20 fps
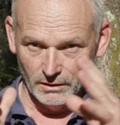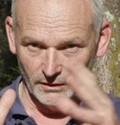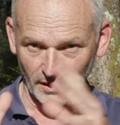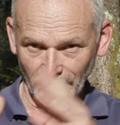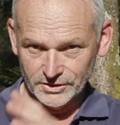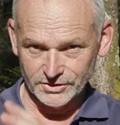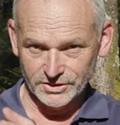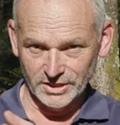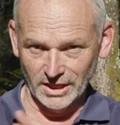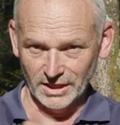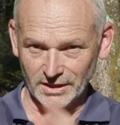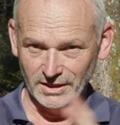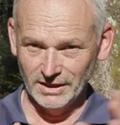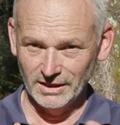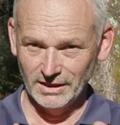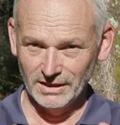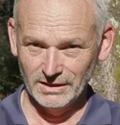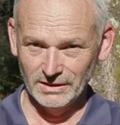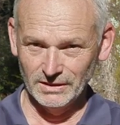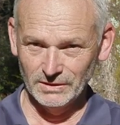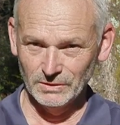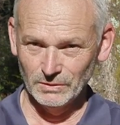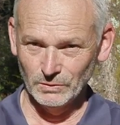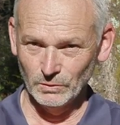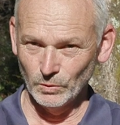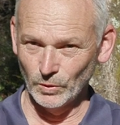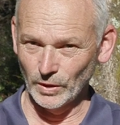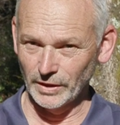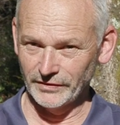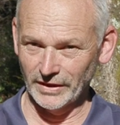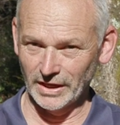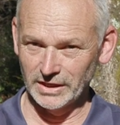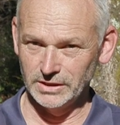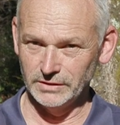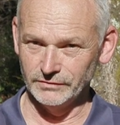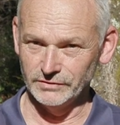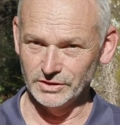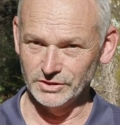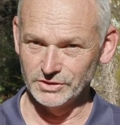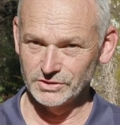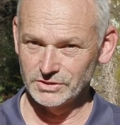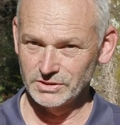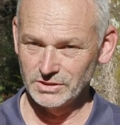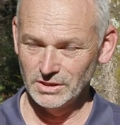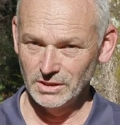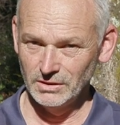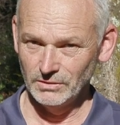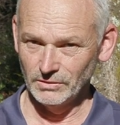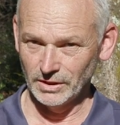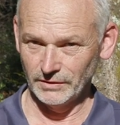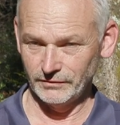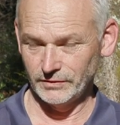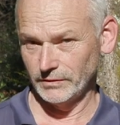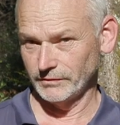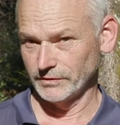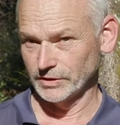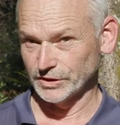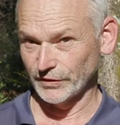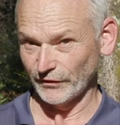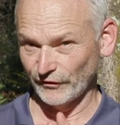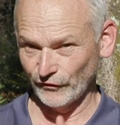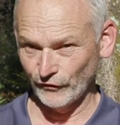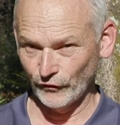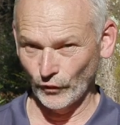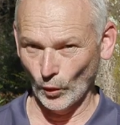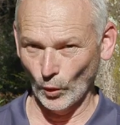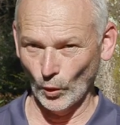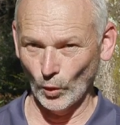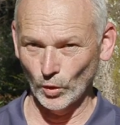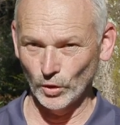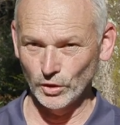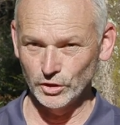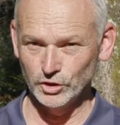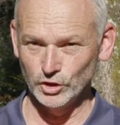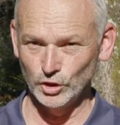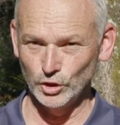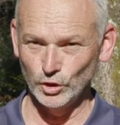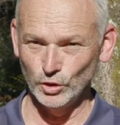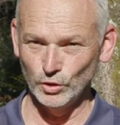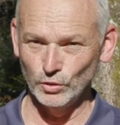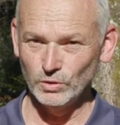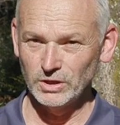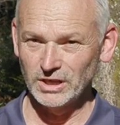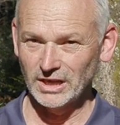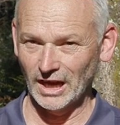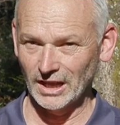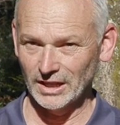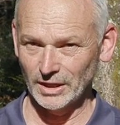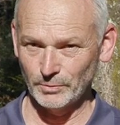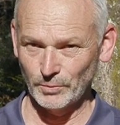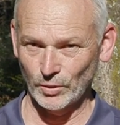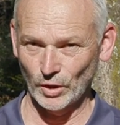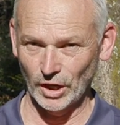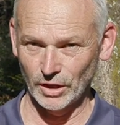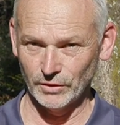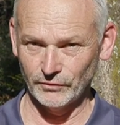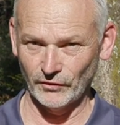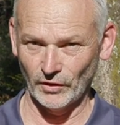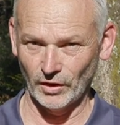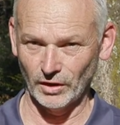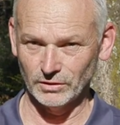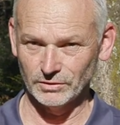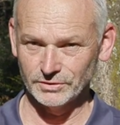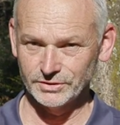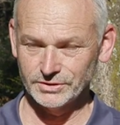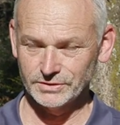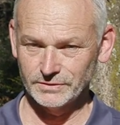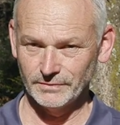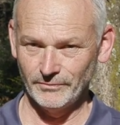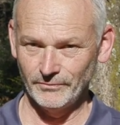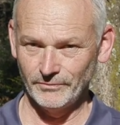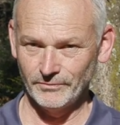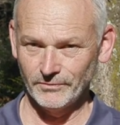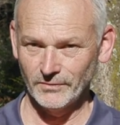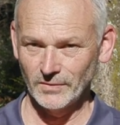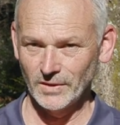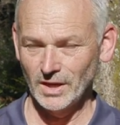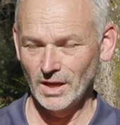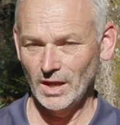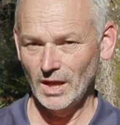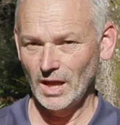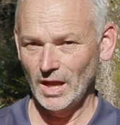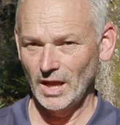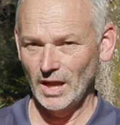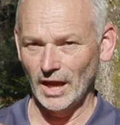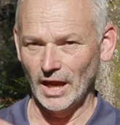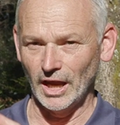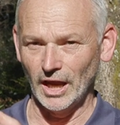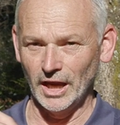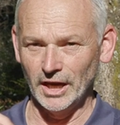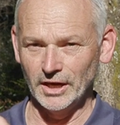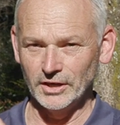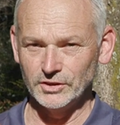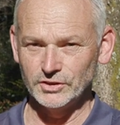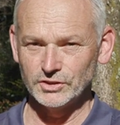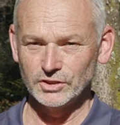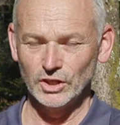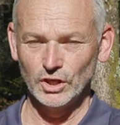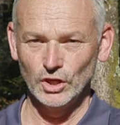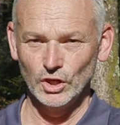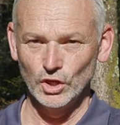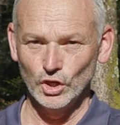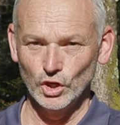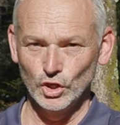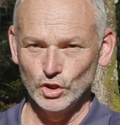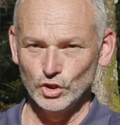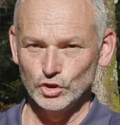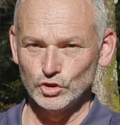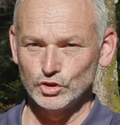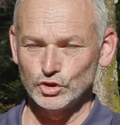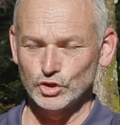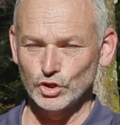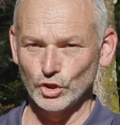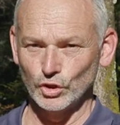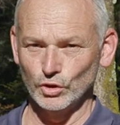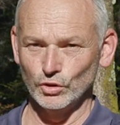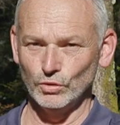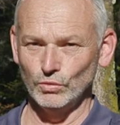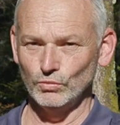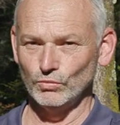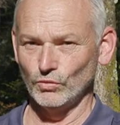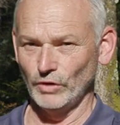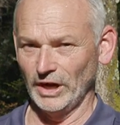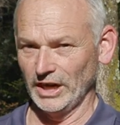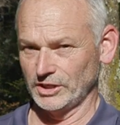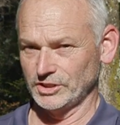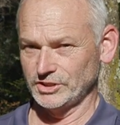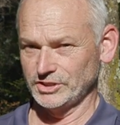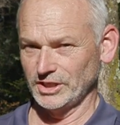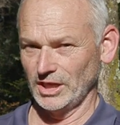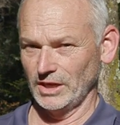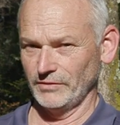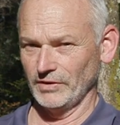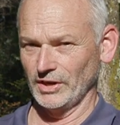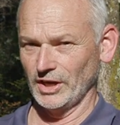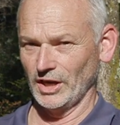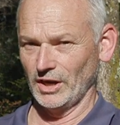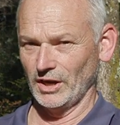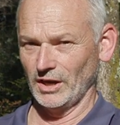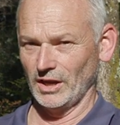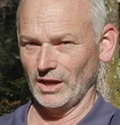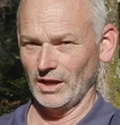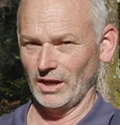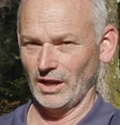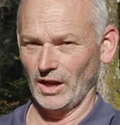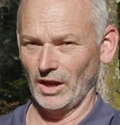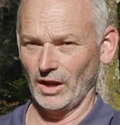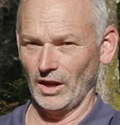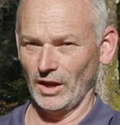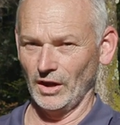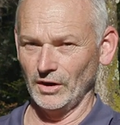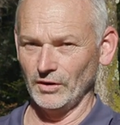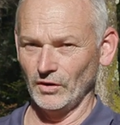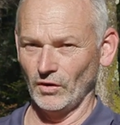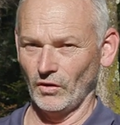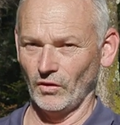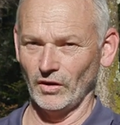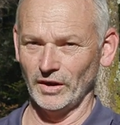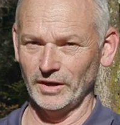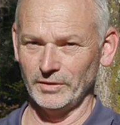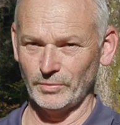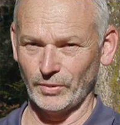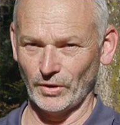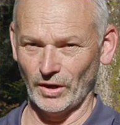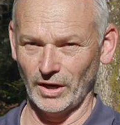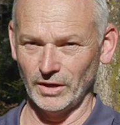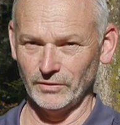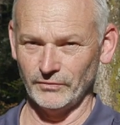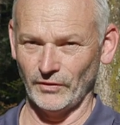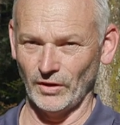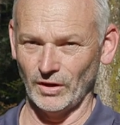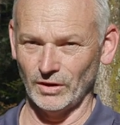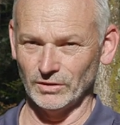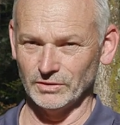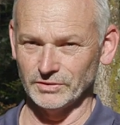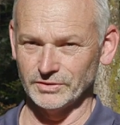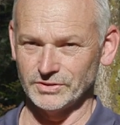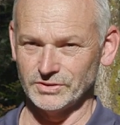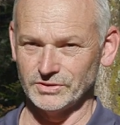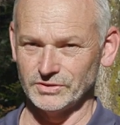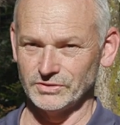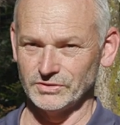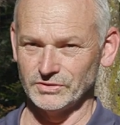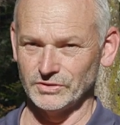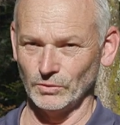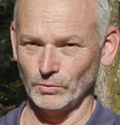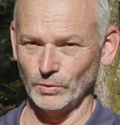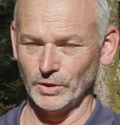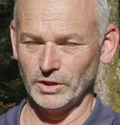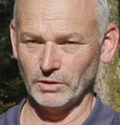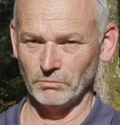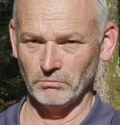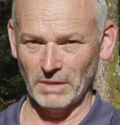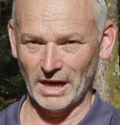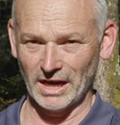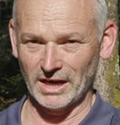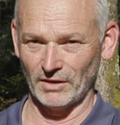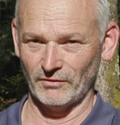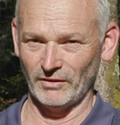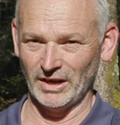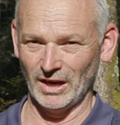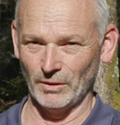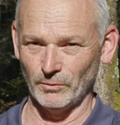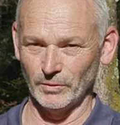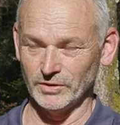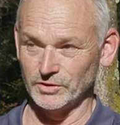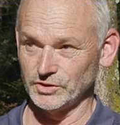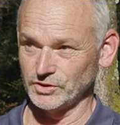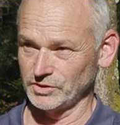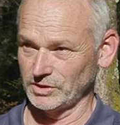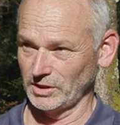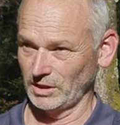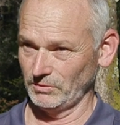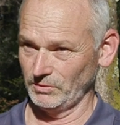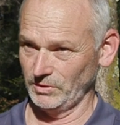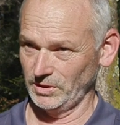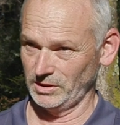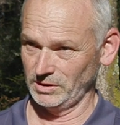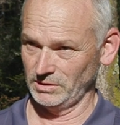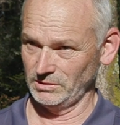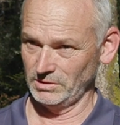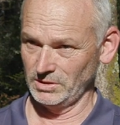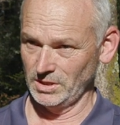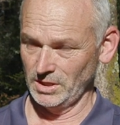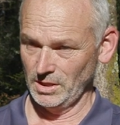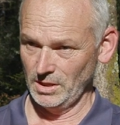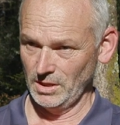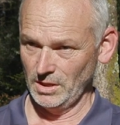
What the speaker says: That said, what have they given us? Well, they've given us 4 new color profiles and 2 Rec 709 profiles that we can muck around with, so we can